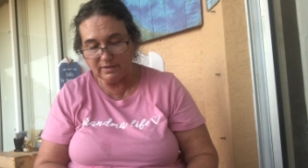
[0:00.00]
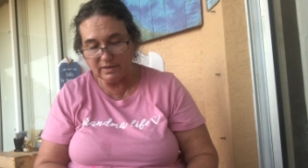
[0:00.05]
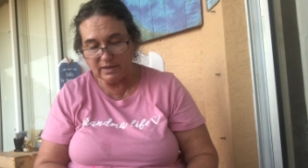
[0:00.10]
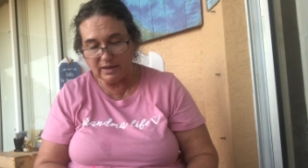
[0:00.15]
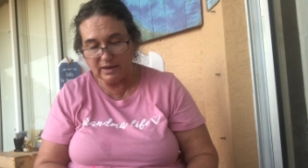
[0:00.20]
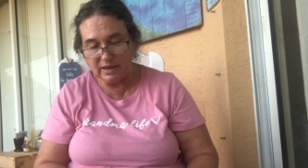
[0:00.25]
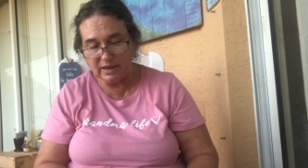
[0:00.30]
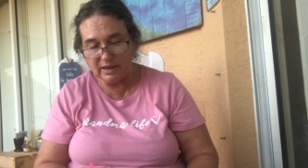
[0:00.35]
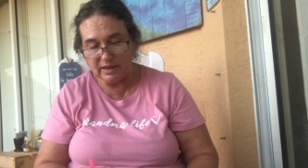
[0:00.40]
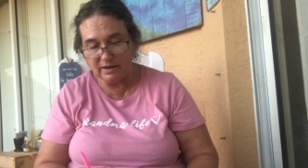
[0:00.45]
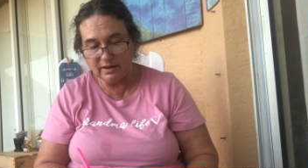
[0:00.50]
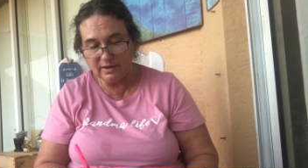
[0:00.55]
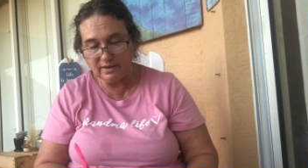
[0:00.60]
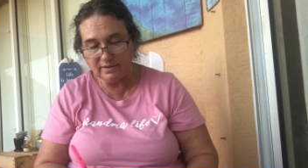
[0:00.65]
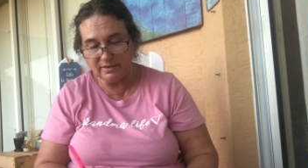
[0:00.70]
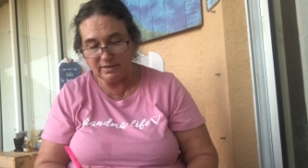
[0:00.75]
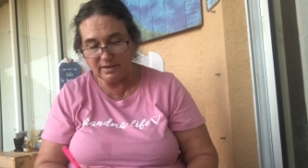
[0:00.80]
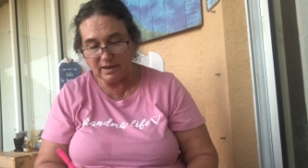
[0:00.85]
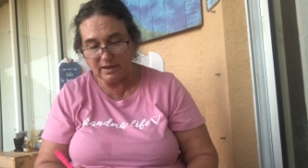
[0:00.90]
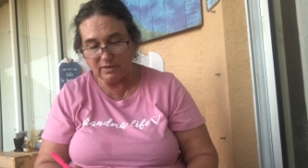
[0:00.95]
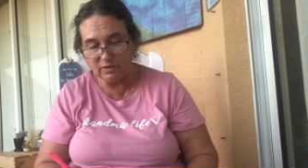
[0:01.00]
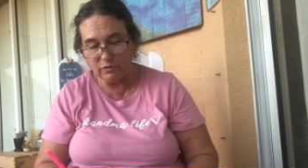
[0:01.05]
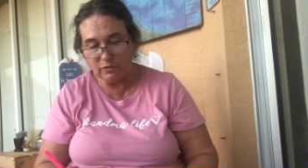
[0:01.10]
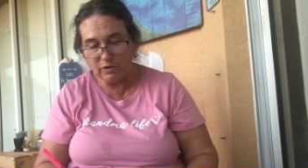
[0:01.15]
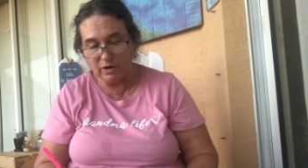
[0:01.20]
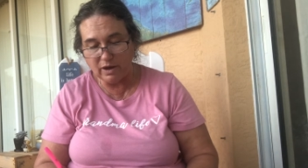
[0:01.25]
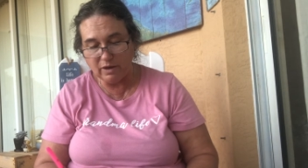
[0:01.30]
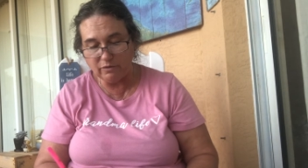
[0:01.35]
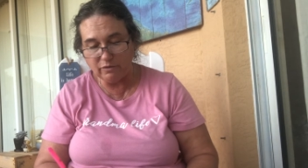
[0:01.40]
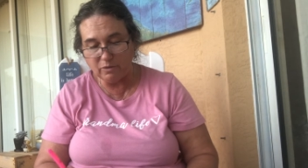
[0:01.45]
that he and his sons
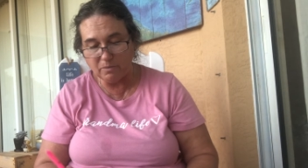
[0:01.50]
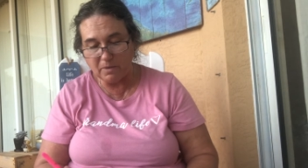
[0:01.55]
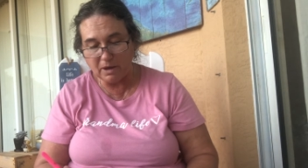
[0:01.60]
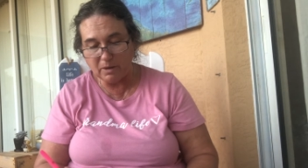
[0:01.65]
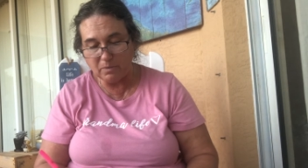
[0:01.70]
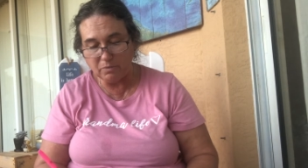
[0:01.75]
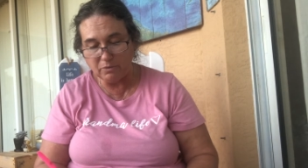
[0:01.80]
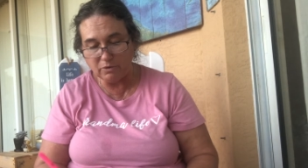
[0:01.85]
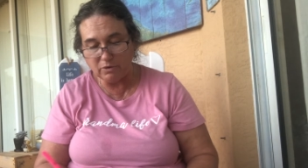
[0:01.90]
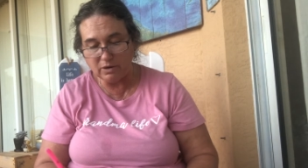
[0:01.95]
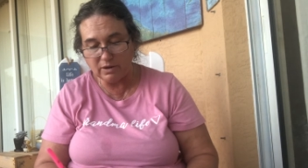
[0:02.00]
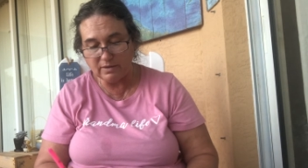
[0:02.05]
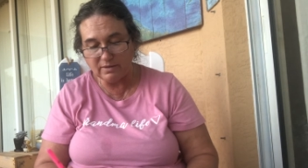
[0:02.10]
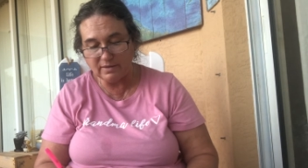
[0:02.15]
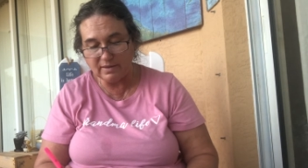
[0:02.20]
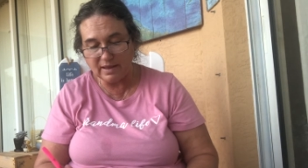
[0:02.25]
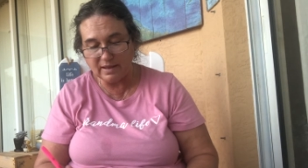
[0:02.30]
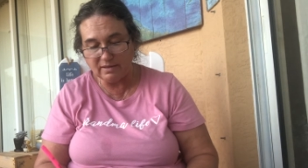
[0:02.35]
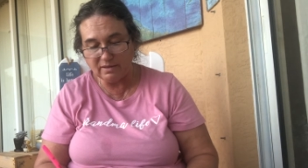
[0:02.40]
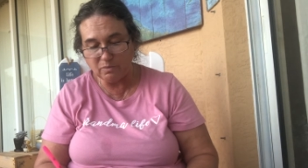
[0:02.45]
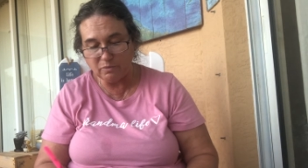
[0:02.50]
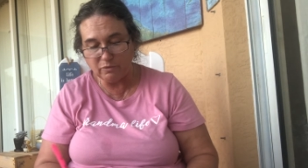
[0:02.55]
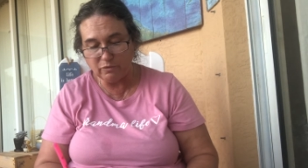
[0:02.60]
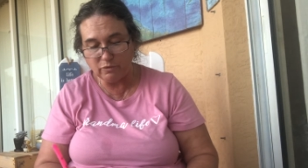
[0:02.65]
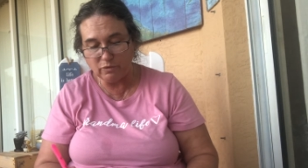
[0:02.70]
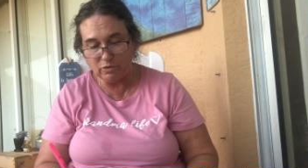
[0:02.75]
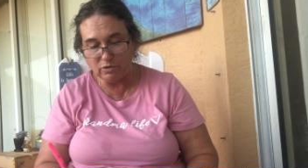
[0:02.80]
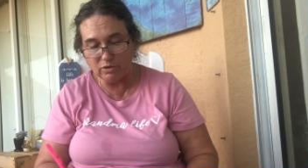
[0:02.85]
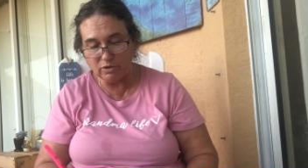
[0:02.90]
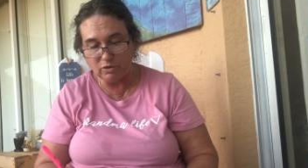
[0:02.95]
forever might burn incense
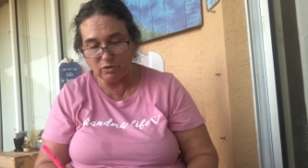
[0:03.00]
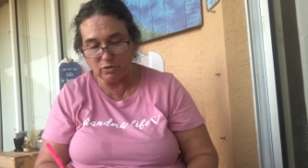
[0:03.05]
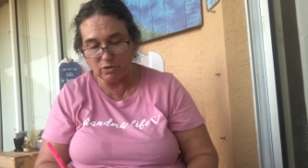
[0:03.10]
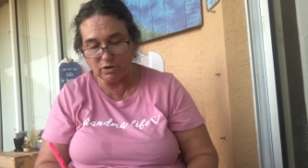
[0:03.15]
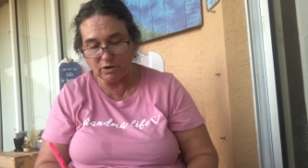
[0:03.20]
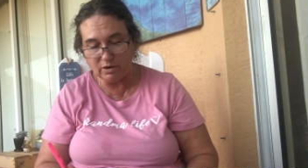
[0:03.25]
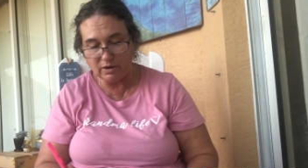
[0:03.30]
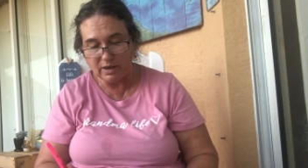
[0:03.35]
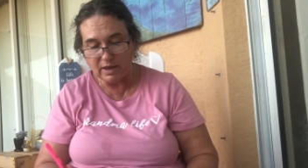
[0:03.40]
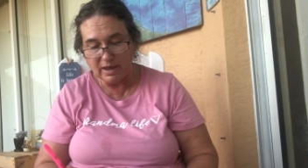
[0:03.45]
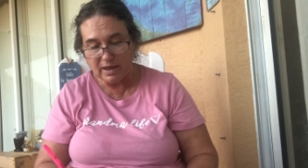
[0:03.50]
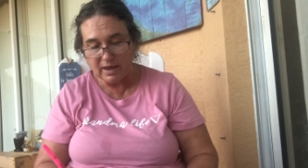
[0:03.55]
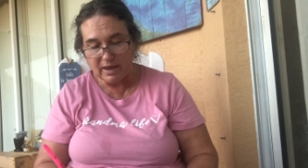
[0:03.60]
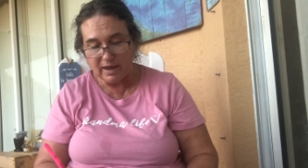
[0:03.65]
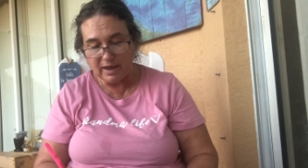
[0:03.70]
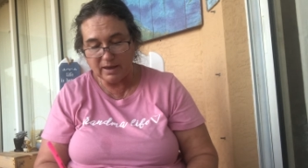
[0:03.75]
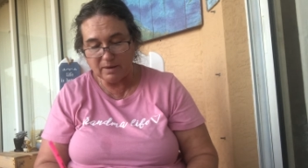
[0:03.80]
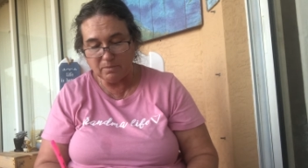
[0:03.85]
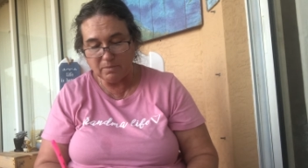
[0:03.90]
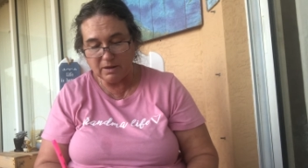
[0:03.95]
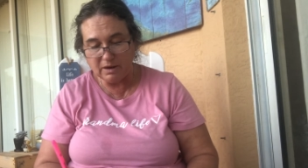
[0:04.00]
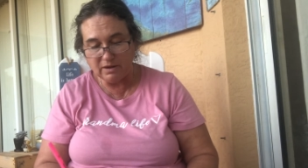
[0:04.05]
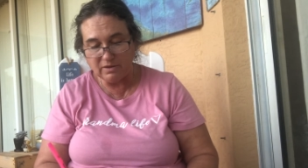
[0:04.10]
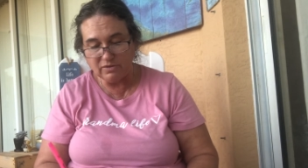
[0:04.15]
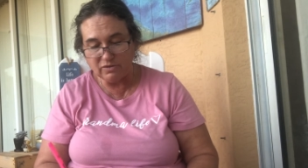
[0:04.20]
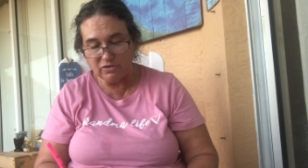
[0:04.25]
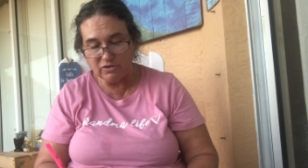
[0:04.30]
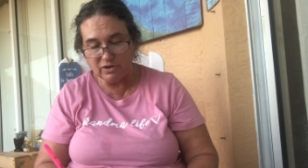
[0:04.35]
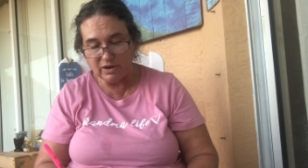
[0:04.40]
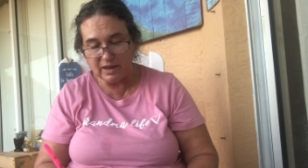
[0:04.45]
before the Lord, and
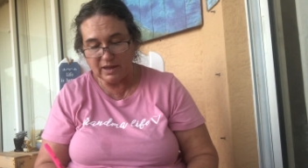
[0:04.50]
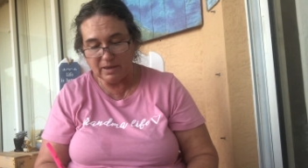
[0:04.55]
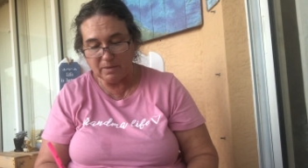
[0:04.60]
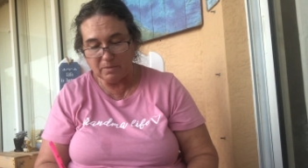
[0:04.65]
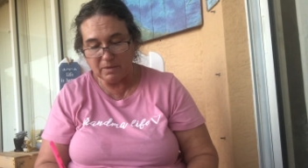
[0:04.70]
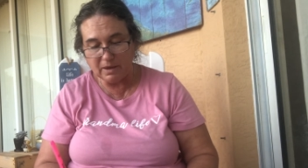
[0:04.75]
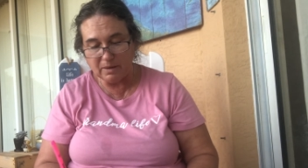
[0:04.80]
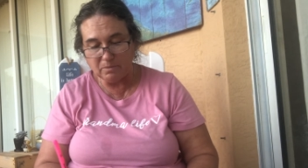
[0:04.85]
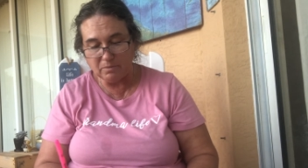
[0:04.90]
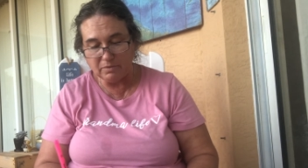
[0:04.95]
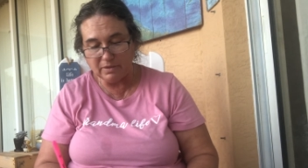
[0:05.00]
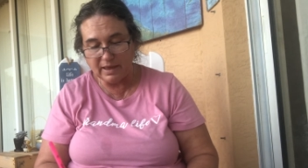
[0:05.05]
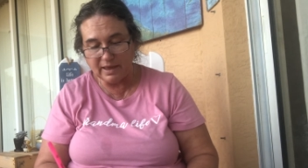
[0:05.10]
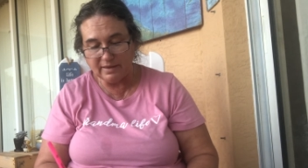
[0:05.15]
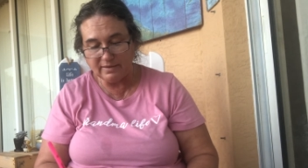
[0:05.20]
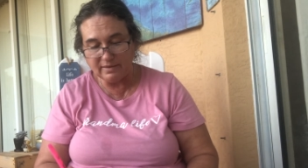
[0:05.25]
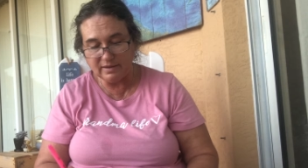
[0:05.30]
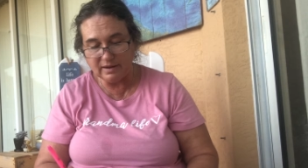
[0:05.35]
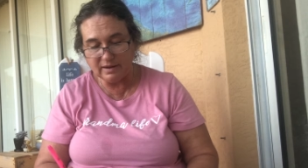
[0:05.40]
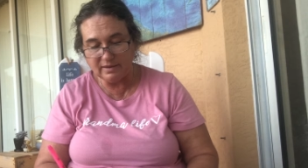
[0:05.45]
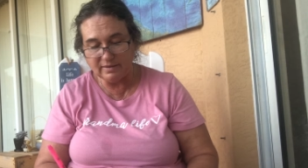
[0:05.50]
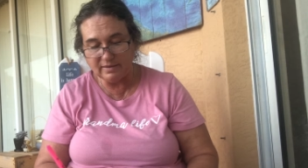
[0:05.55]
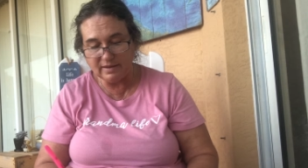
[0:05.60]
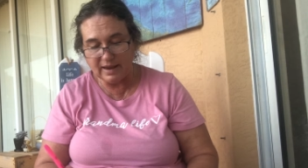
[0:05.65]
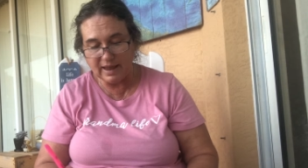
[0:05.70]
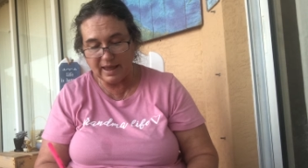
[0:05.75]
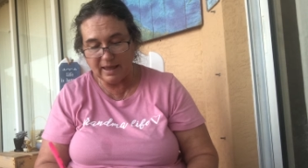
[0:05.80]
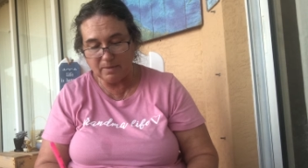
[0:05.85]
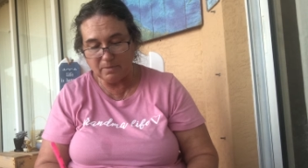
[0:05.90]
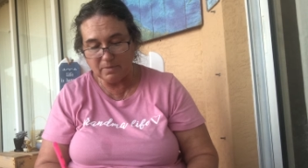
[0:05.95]
minister to him, and bless in his
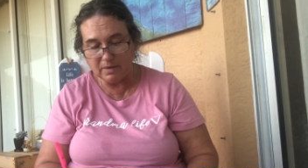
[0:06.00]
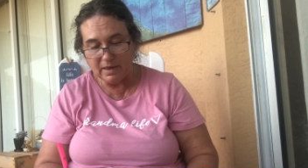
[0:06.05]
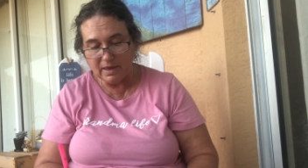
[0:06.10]
name,